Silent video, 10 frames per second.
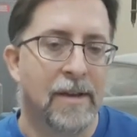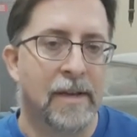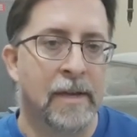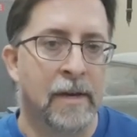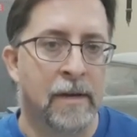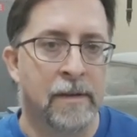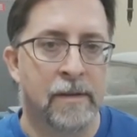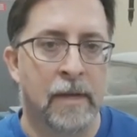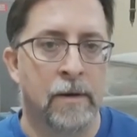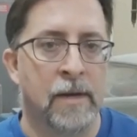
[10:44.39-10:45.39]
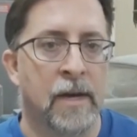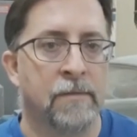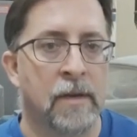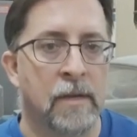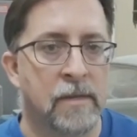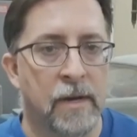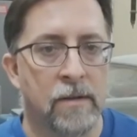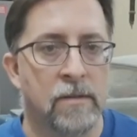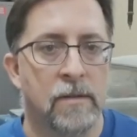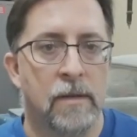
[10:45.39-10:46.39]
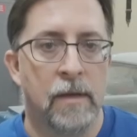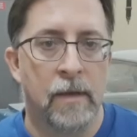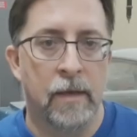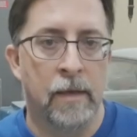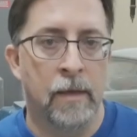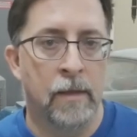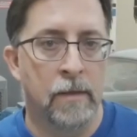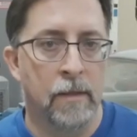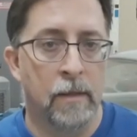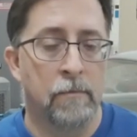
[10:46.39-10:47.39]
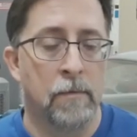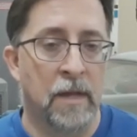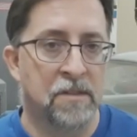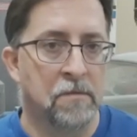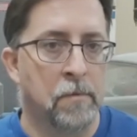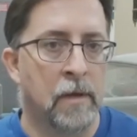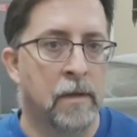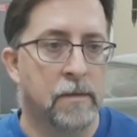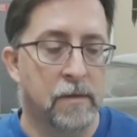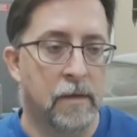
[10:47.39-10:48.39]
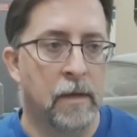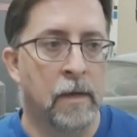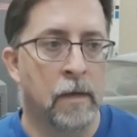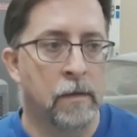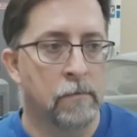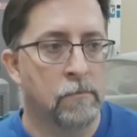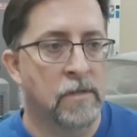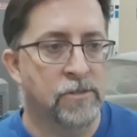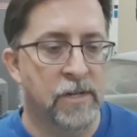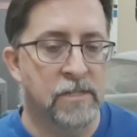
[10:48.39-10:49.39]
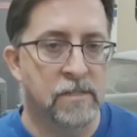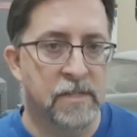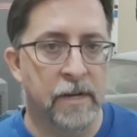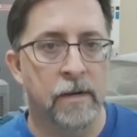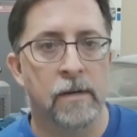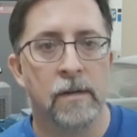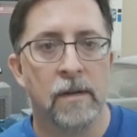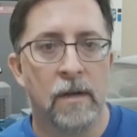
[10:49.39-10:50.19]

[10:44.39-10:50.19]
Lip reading: and now I have a title and license plates and registration sticker